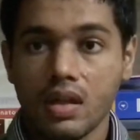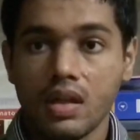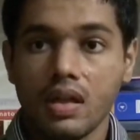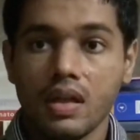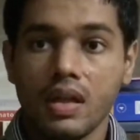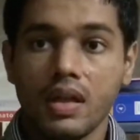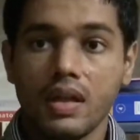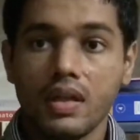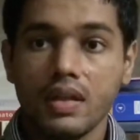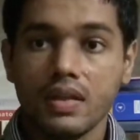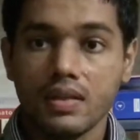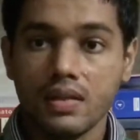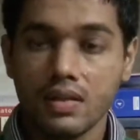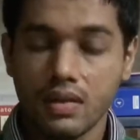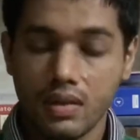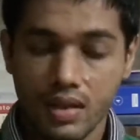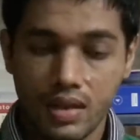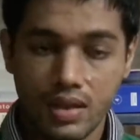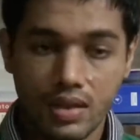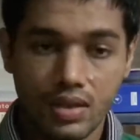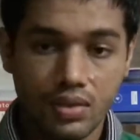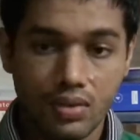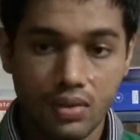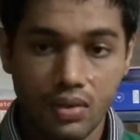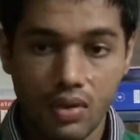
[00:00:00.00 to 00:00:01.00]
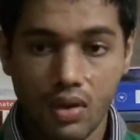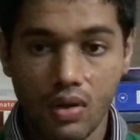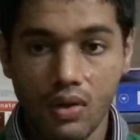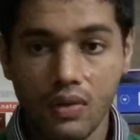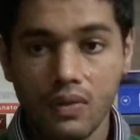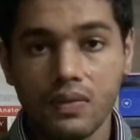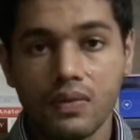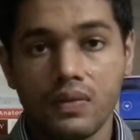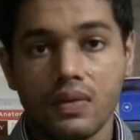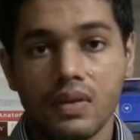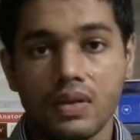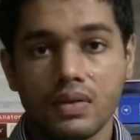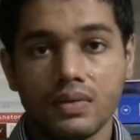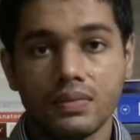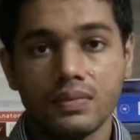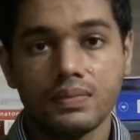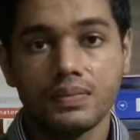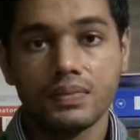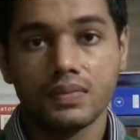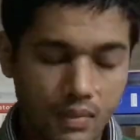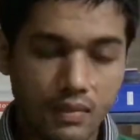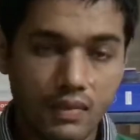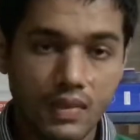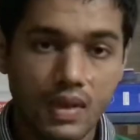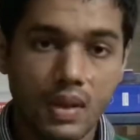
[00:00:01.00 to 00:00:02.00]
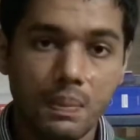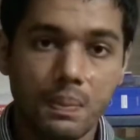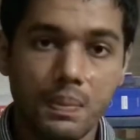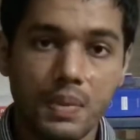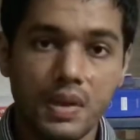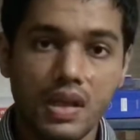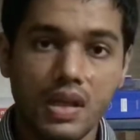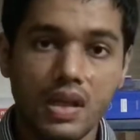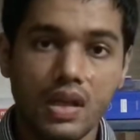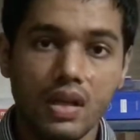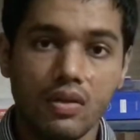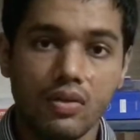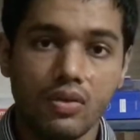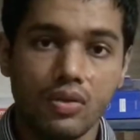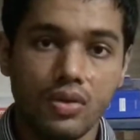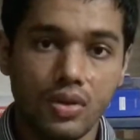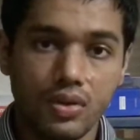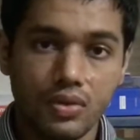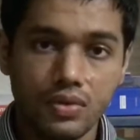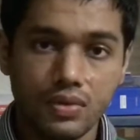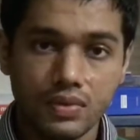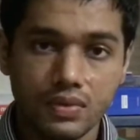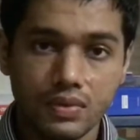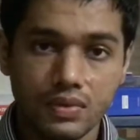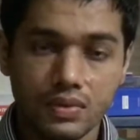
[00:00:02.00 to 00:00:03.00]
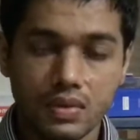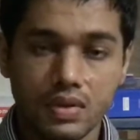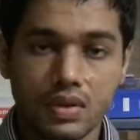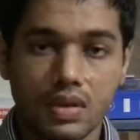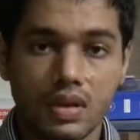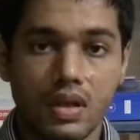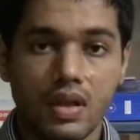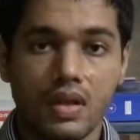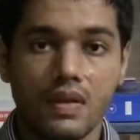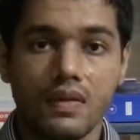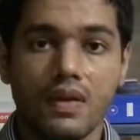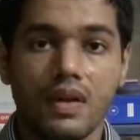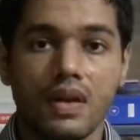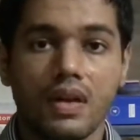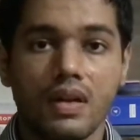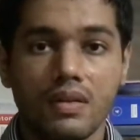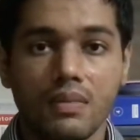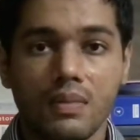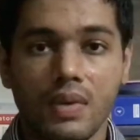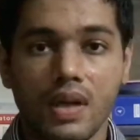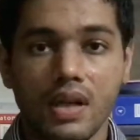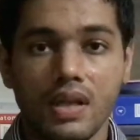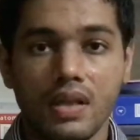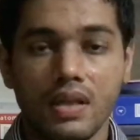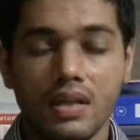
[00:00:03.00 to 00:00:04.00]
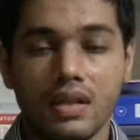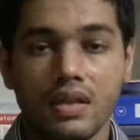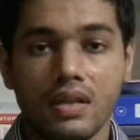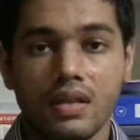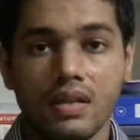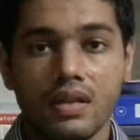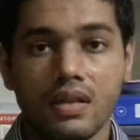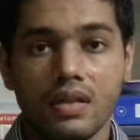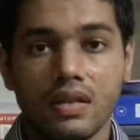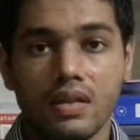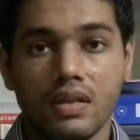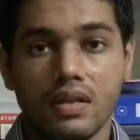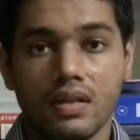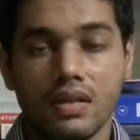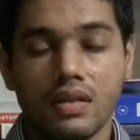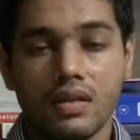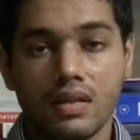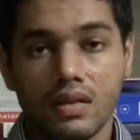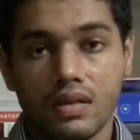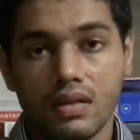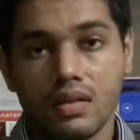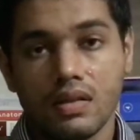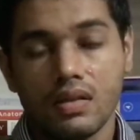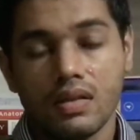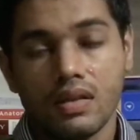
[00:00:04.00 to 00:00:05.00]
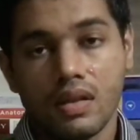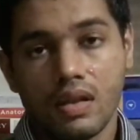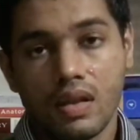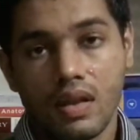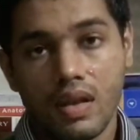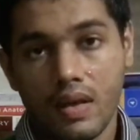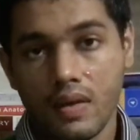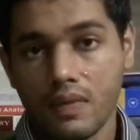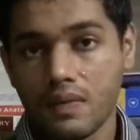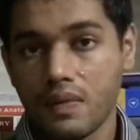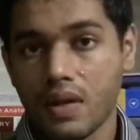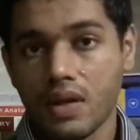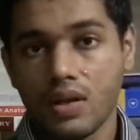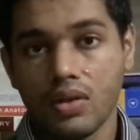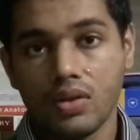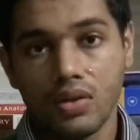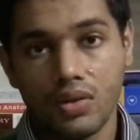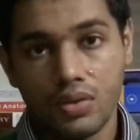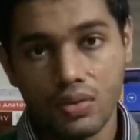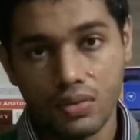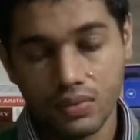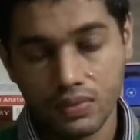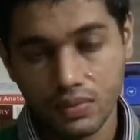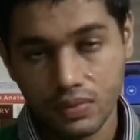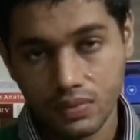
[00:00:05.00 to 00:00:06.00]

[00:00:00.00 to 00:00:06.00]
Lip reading: It is the ratio of PaO2 divided by FiO2.